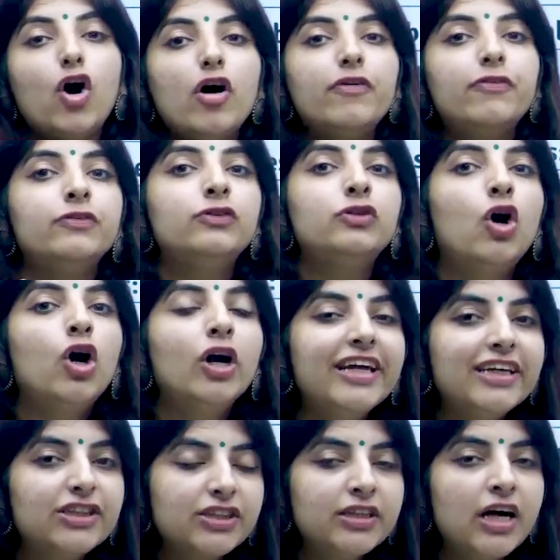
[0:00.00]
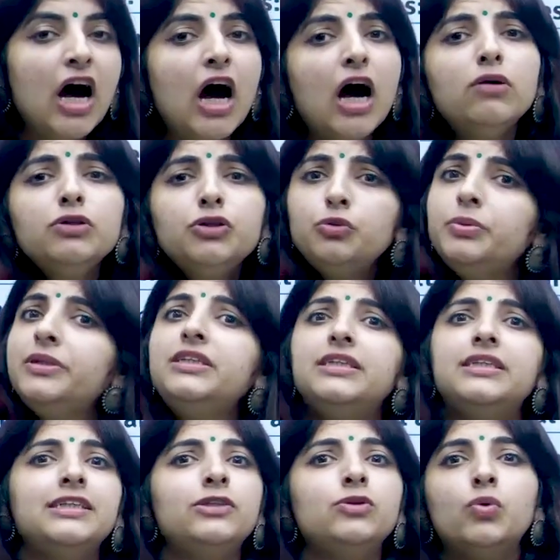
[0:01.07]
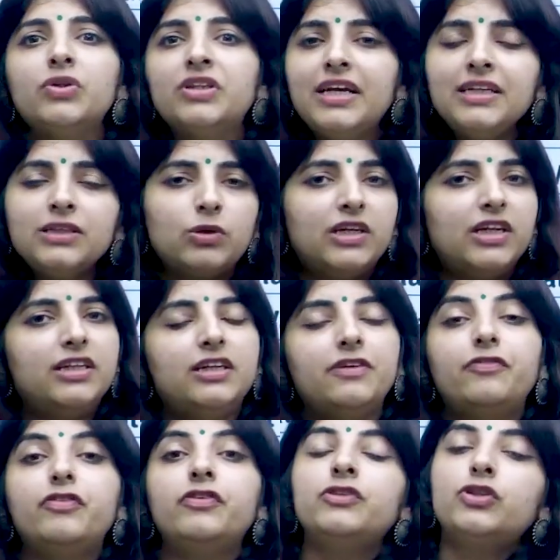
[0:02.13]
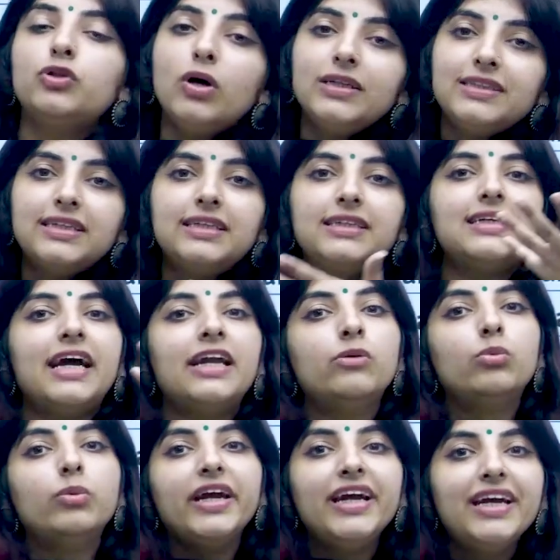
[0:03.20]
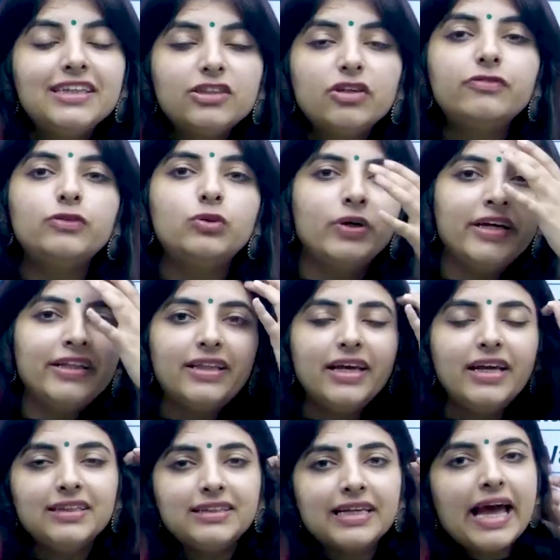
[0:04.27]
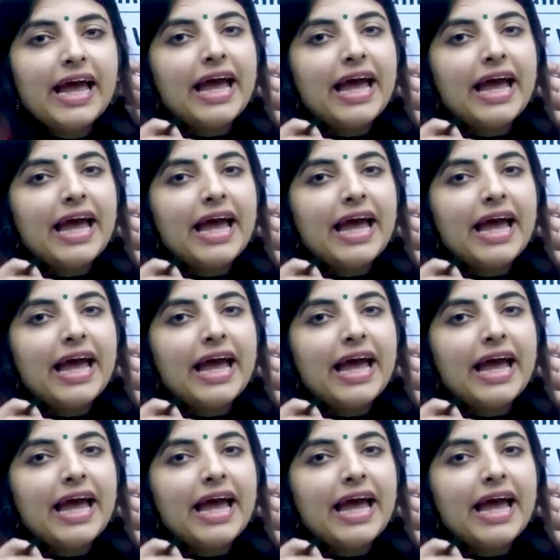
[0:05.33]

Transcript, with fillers: of knowledge and how do we really know things? What are the different sources and ways of knowing things?